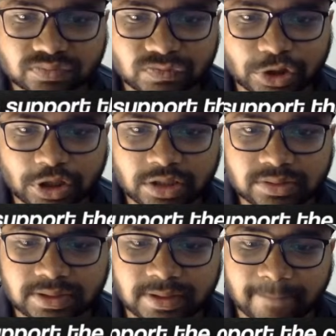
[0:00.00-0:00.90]
like
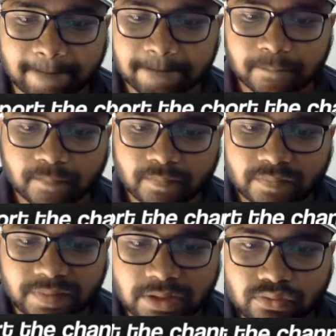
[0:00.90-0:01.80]
that.
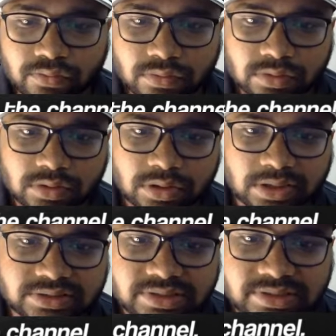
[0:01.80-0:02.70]
Now
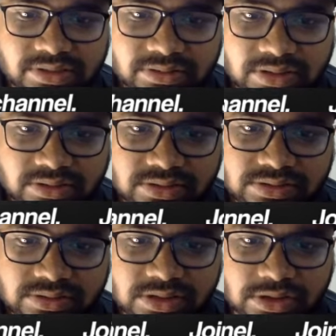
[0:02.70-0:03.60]
as I said, that
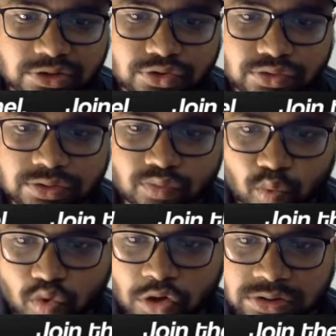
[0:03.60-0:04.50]
this thing should
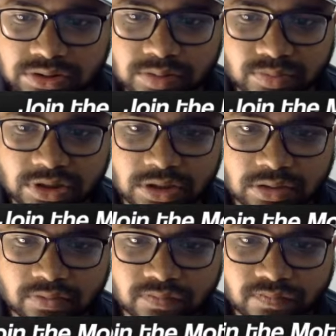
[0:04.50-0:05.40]
watch
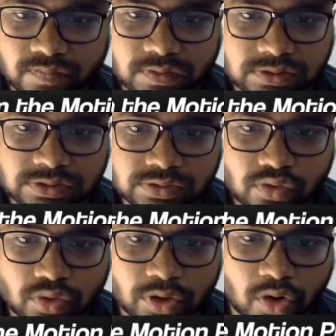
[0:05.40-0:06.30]
something which is
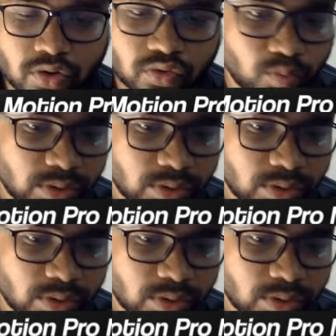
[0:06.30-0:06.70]
going on over